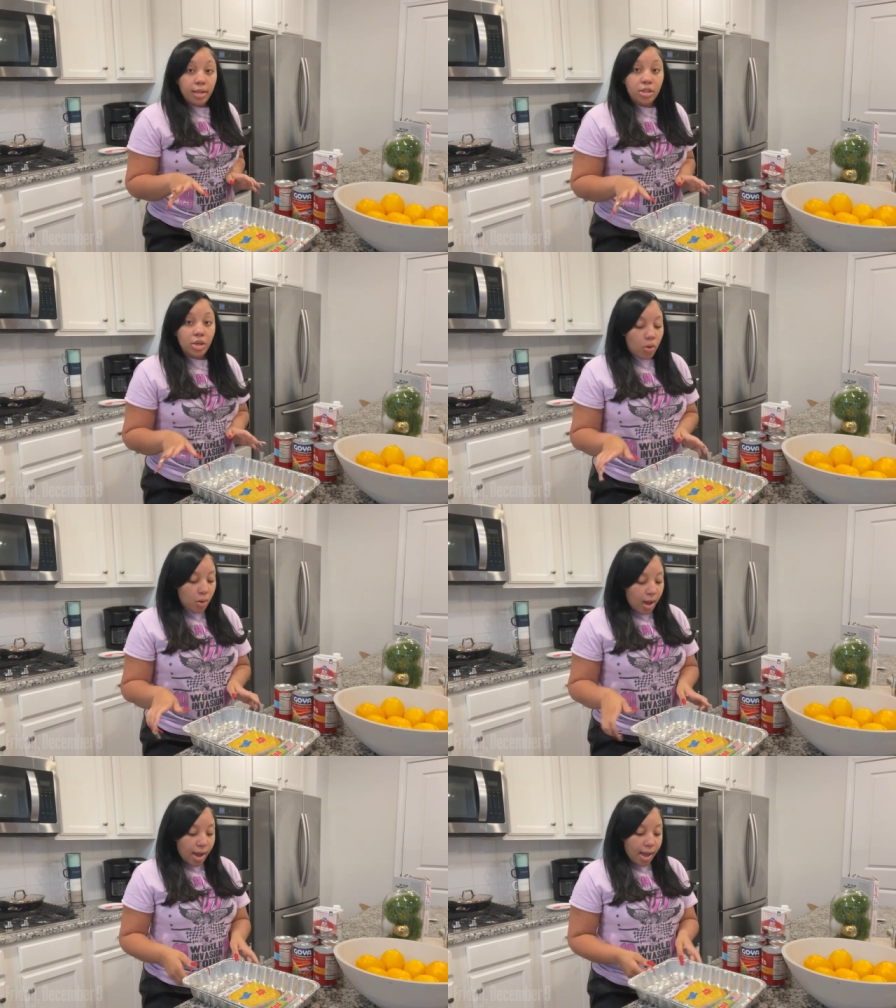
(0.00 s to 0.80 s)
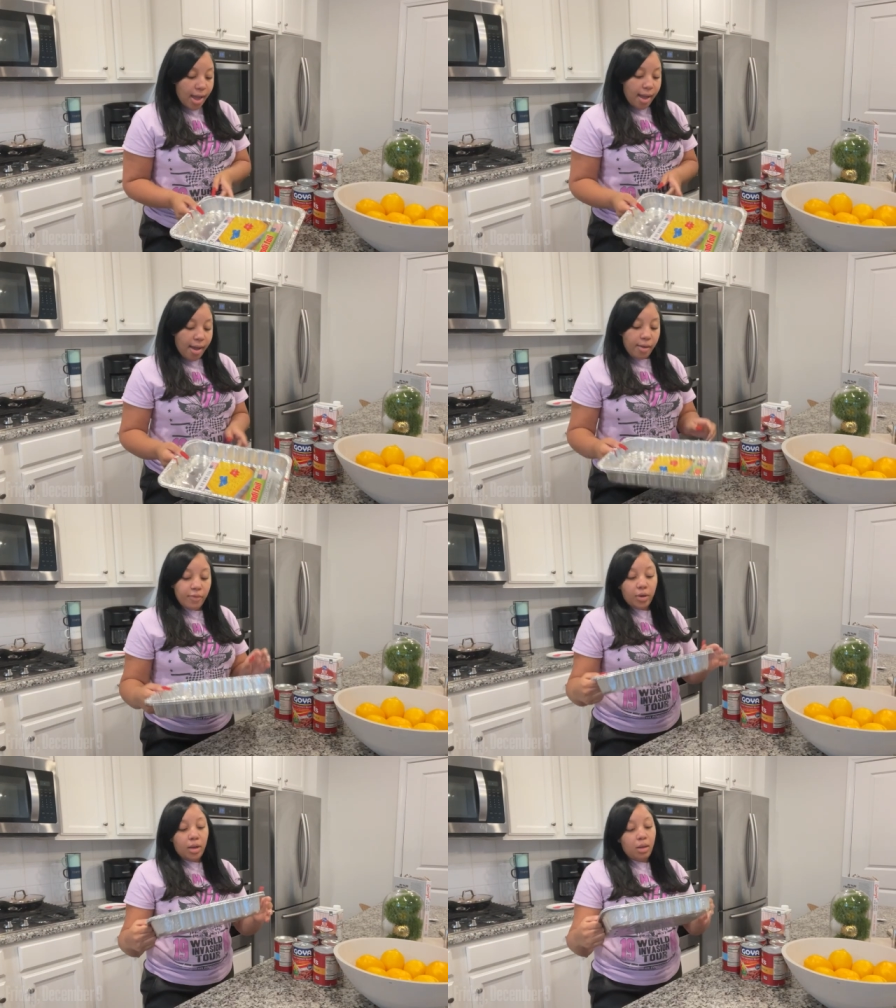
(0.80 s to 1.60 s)
so I
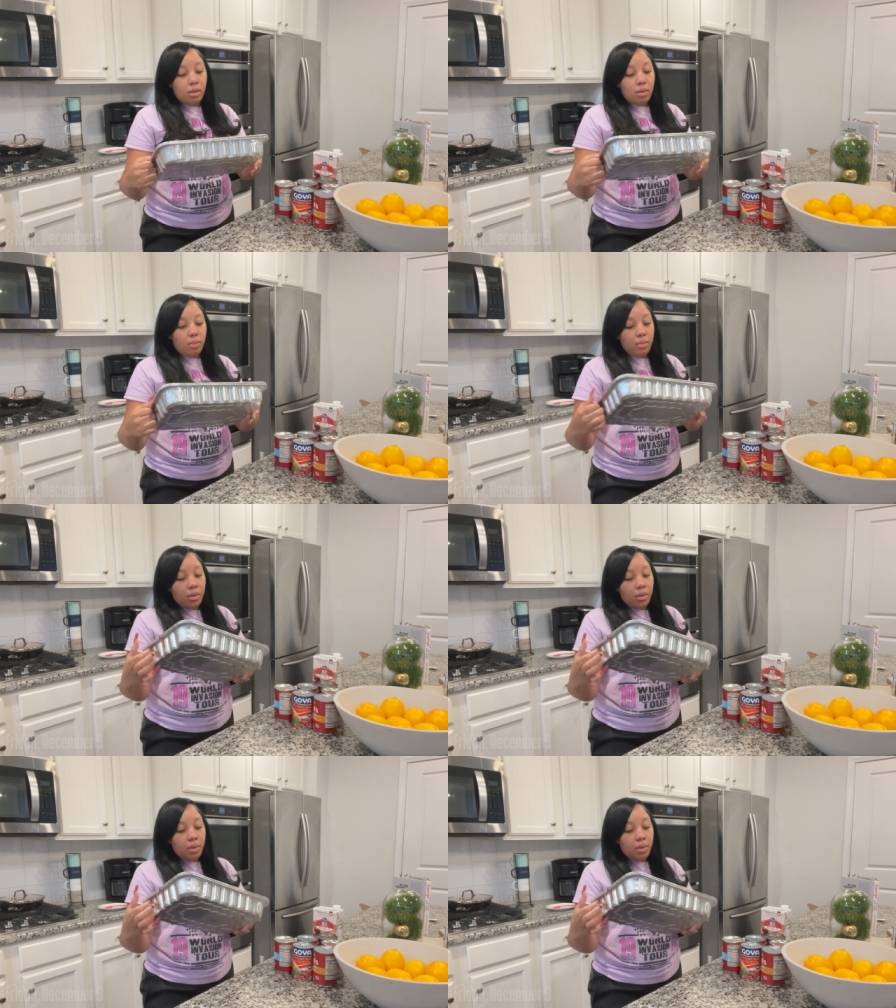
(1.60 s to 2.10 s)
have um,